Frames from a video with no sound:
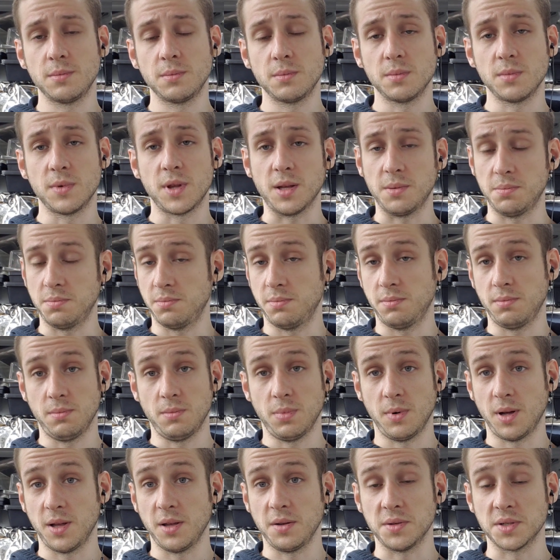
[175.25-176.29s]
It
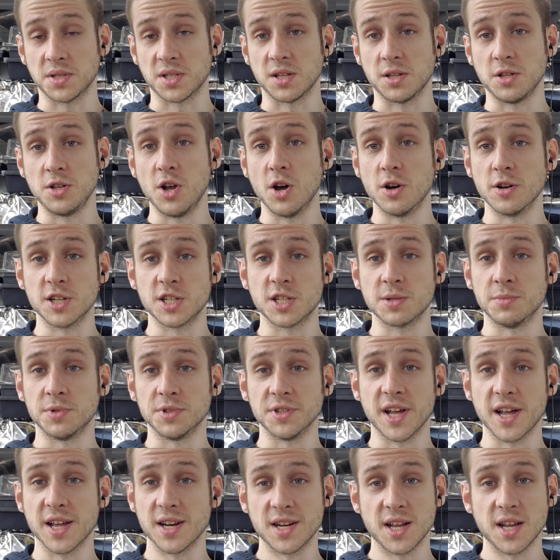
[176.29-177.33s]
was a noticeable
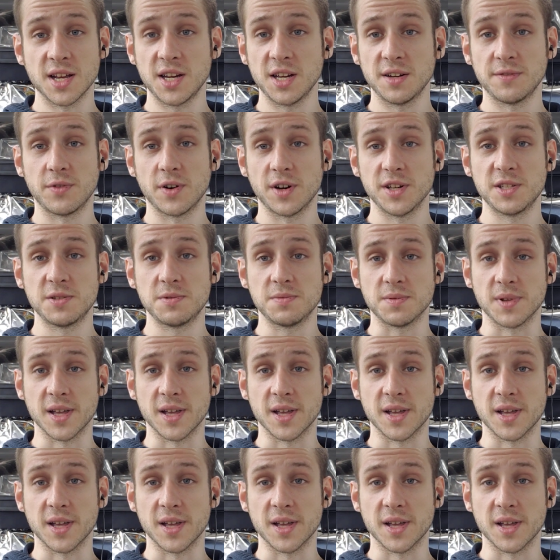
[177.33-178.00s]
night and day difference,